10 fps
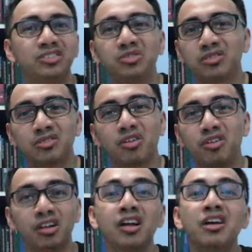just
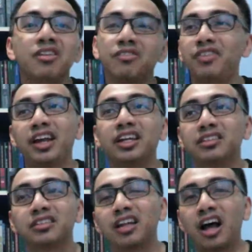all fun and
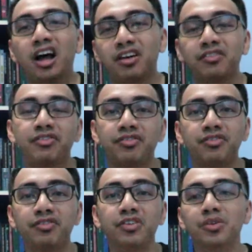stuff,
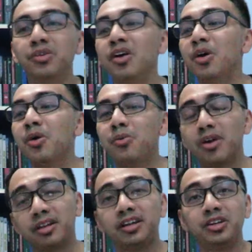you know.
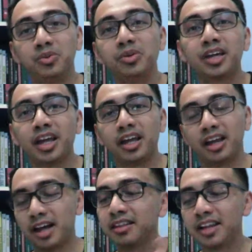Well, in the
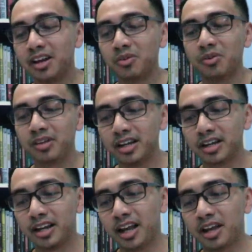UK, other than Only
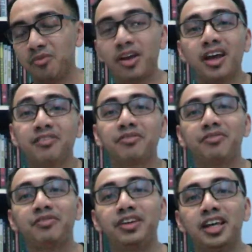Connect, we have
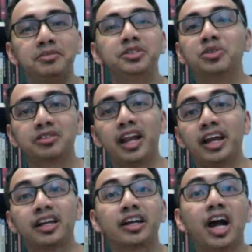game shows
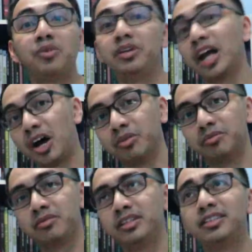like
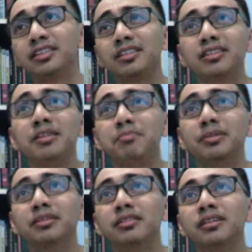Countdown. It is a
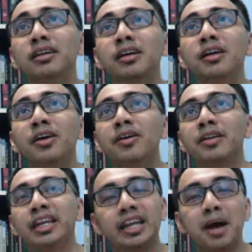simple
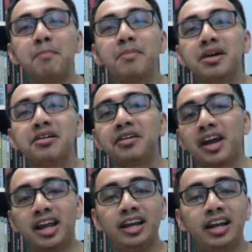number
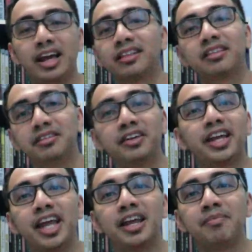and letter
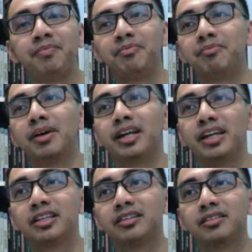game,
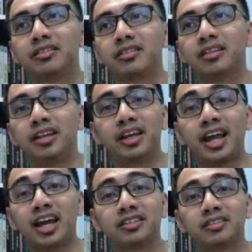but it
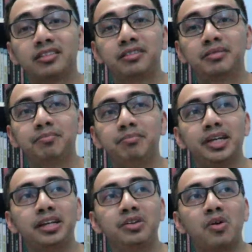has
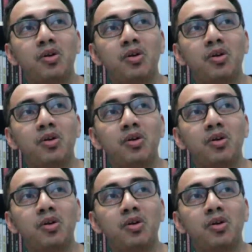been